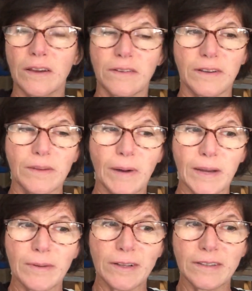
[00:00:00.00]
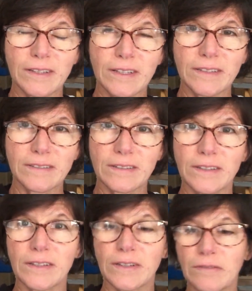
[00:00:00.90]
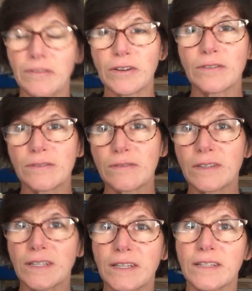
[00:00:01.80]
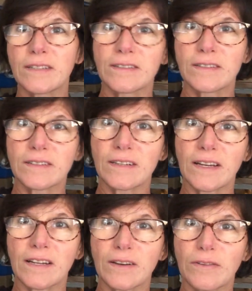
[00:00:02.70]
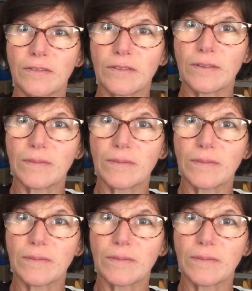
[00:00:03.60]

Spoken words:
read the Bible on the phone and kind of go through some